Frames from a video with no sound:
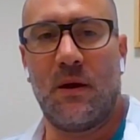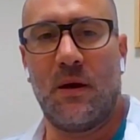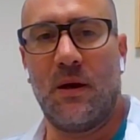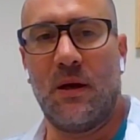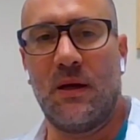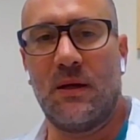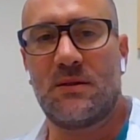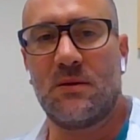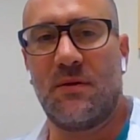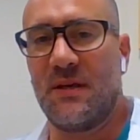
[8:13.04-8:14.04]

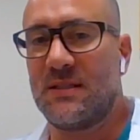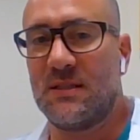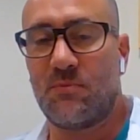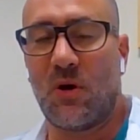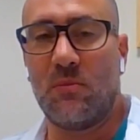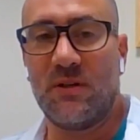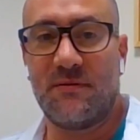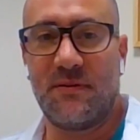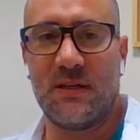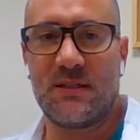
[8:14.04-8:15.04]
so this is probably
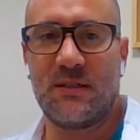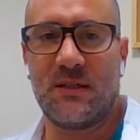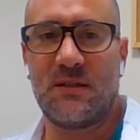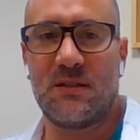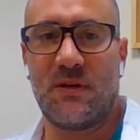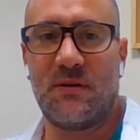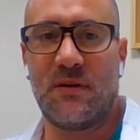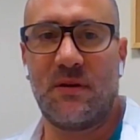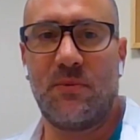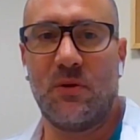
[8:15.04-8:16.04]
the first thing that is very,
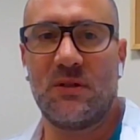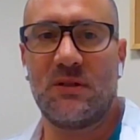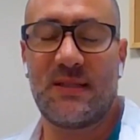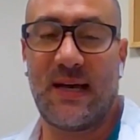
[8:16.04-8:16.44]
very important.